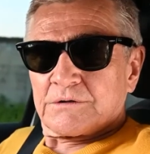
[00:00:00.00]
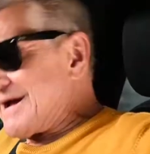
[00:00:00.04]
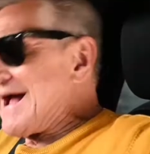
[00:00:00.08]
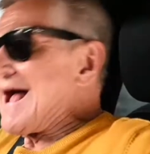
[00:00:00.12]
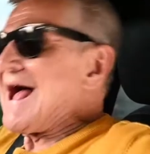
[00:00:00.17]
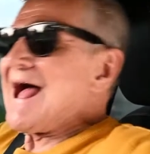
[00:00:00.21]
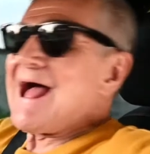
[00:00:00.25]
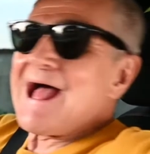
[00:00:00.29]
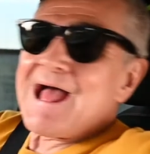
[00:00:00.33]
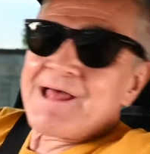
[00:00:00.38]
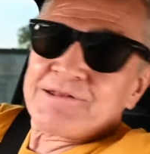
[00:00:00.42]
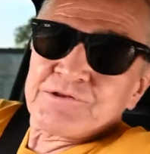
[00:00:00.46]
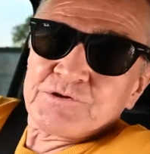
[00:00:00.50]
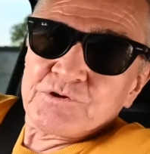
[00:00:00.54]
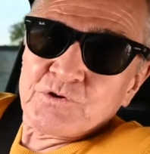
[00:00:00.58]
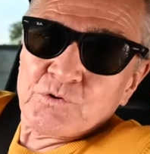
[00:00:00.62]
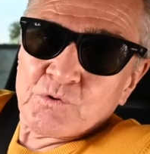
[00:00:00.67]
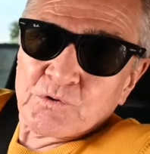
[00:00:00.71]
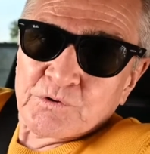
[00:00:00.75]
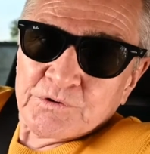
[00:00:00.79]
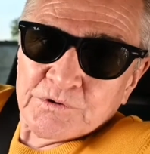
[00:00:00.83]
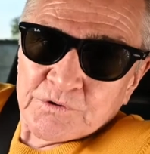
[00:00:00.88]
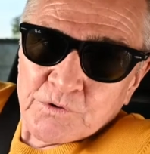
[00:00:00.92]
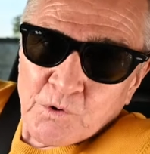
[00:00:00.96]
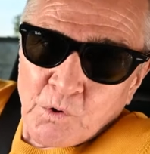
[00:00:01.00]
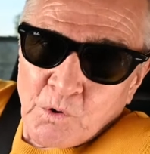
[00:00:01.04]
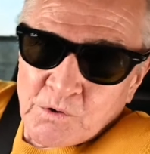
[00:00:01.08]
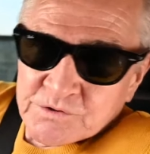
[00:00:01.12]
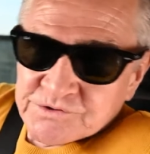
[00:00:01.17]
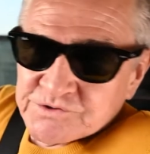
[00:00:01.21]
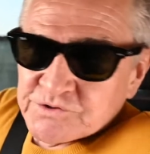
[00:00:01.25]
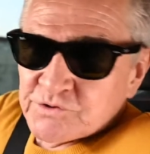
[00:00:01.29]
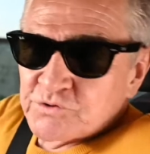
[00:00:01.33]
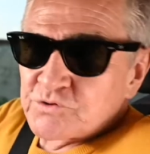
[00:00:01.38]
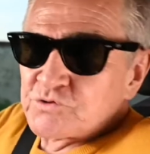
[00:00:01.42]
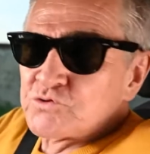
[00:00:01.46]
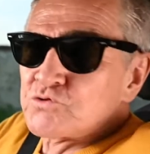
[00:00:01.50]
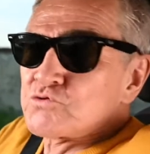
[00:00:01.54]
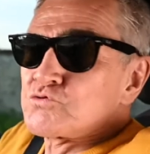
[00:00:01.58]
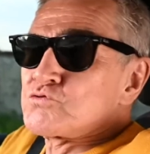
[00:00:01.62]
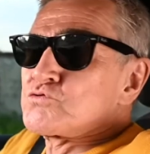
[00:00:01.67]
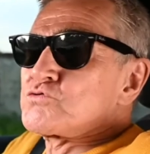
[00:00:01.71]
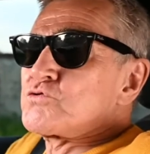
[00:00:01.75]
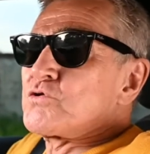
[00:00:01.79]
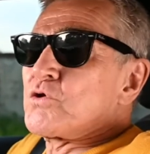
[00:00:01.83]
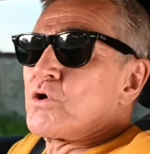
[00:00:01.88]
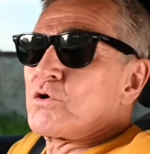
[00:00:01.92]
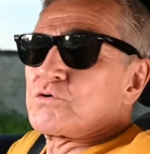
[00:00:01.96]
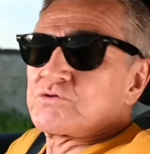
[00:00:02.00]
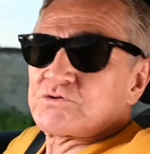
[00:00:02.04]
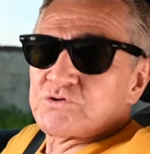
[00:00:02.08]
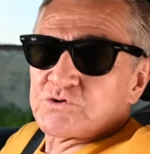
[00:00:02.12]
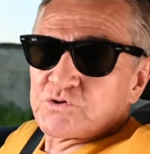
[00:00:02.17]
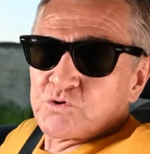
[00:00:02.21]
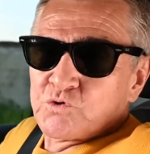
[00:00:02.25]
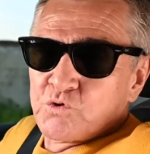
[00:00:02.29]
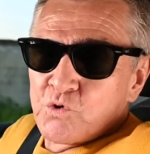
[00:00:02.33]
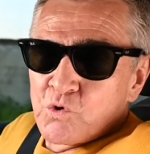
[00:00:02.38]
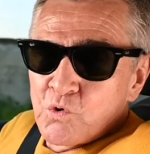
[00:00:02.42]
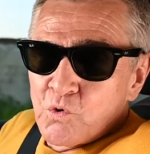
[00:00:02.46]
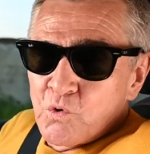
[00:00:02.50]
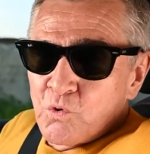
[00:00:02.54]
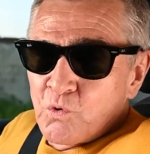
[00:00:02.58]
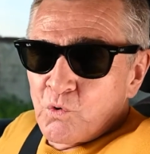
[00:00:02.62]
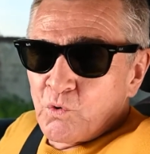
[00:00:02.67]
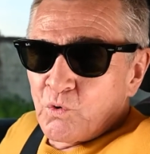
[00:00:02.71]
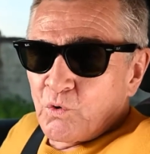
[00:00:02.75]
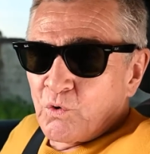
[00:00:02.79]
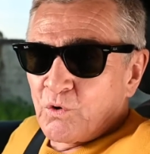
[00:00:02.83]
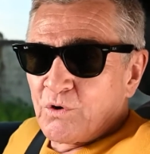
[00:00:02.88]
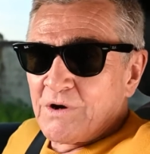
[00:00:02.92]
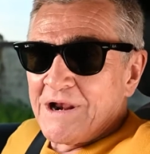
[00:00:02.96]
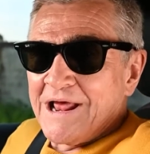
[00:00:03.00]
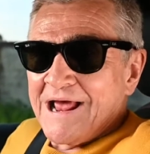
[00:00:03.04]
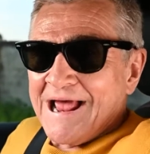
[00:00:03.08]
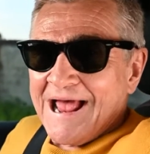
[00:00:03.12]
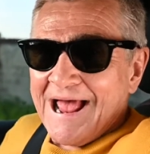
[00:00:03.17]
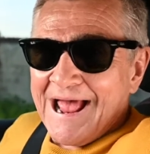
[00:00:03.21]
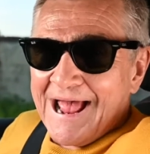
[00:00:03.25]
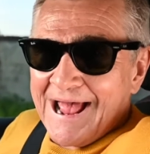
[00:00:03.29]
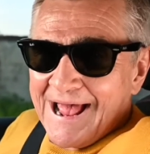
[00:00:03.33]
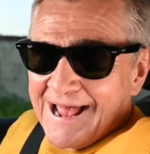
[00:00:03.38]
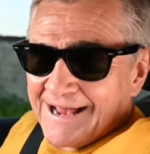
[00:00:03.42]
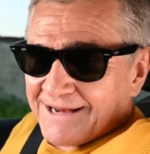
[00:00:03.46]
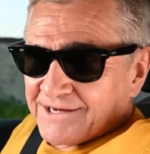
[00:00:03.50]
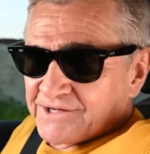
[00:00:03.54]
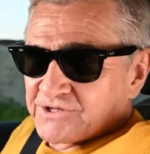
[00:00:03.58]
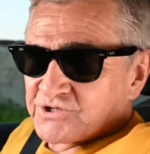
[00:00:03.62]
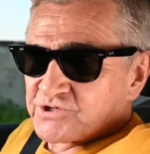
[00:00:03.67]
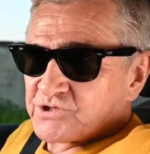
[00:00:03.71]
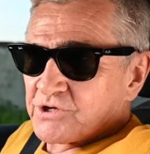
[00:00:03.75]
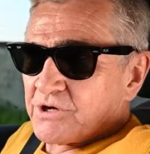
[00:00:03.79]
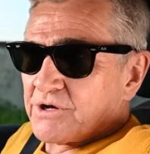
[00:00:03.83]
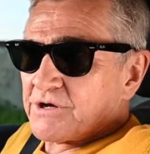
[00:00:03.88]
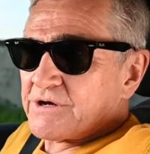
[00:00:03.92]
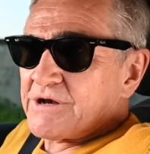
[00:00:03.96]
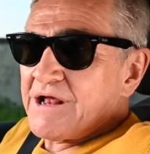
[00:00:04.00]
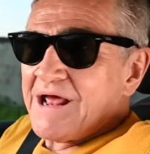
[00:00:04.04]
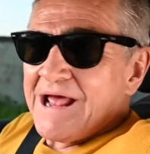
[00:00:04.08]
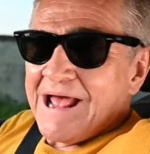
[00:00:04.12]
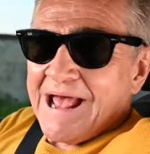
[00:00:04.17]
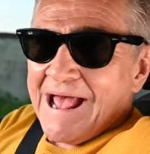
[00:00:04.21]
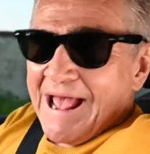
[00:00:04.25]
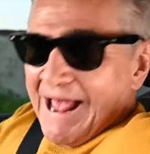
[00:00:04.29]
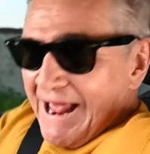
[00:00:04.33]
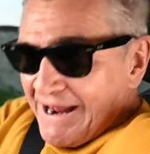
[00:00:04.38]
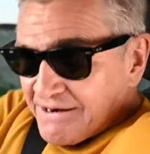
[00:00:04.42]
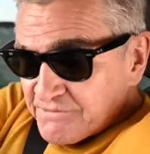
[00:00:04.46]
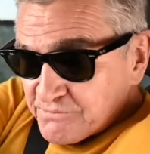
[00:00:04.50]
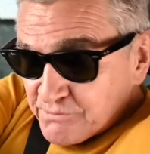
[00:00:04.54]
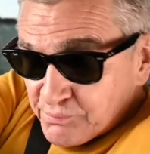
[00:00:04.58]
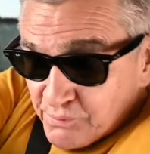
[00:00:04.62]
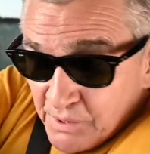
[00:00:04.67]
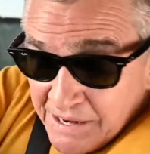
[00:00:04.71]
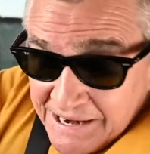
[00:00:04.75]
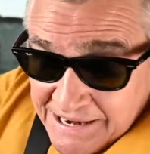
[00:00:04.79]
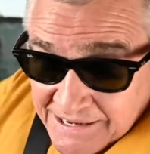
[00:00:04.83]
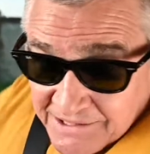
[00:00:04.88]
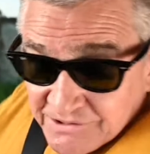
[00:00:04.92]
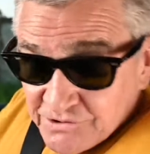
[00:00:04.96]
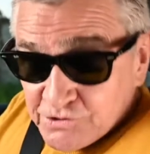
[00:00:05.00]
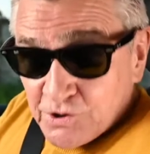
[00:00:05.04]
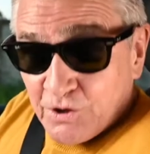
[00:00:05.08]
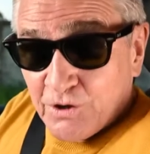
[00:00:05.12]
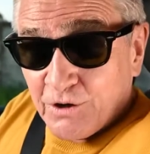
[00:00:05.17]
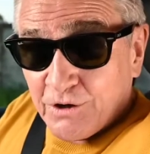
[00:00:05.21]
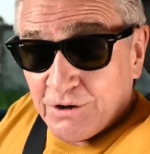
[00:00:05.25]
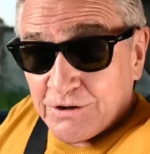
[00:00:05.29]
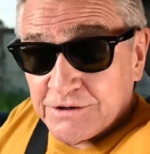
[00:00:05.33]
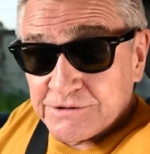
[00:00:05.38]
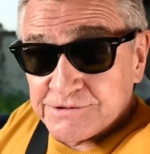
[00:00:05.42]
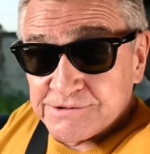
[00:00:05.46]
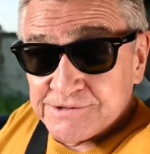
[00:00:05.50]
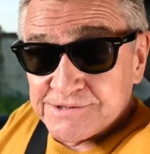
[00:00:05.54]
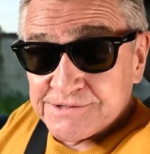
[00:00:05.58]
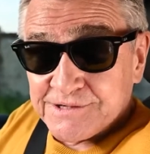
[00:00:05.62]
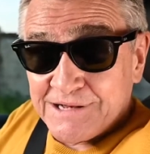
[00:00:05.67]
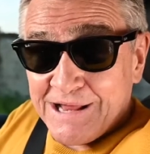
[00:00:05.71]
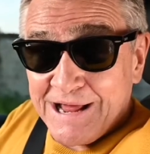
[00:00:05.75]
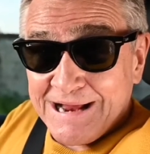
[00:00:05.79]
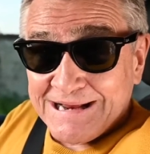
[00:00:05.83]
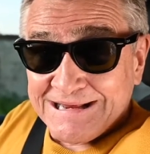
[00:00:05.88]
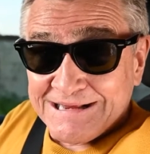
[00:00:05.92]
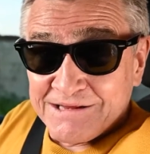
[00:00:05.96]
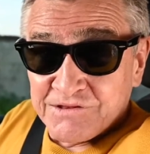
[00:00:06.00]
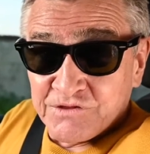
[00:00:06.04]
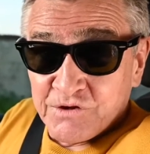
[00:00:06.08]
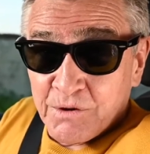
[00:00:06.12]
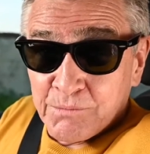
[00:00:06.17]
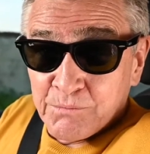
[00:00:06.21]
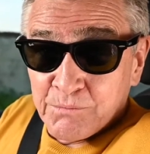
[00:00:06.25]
And you can also do those cool action handbrake turns like in the